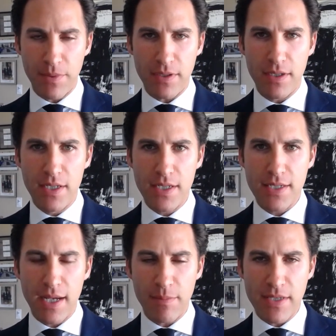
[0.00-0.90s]
and
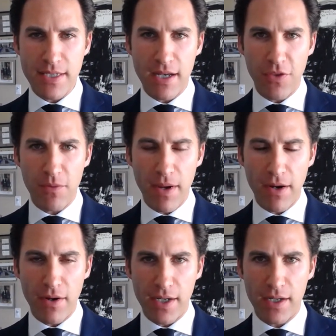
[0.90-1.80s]
some in South
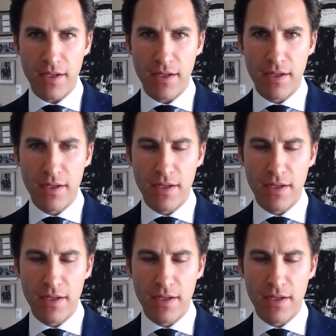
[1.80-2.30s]
America.